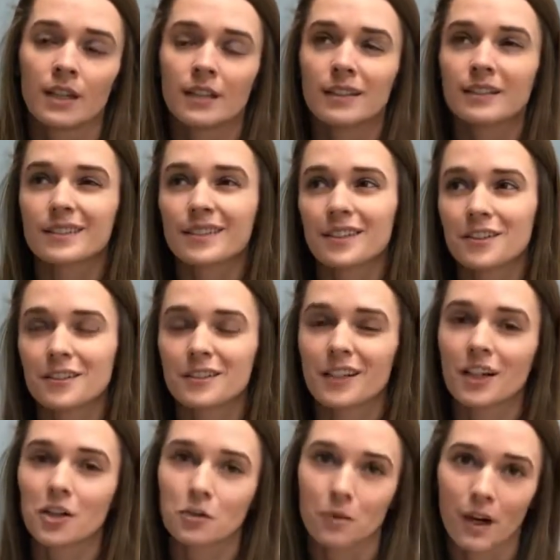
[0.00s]
So
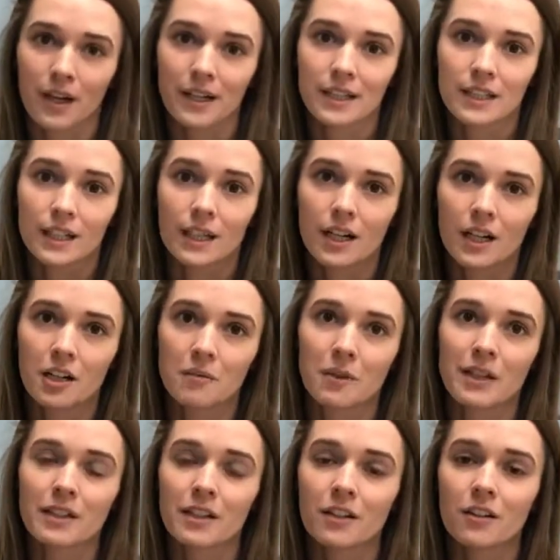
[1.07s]
not quite.
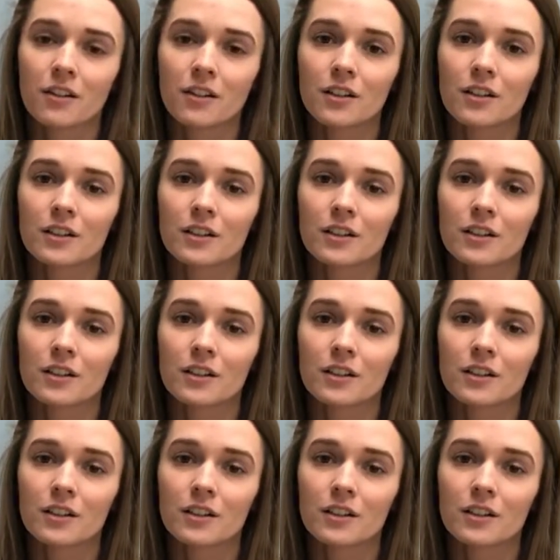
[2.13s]
There are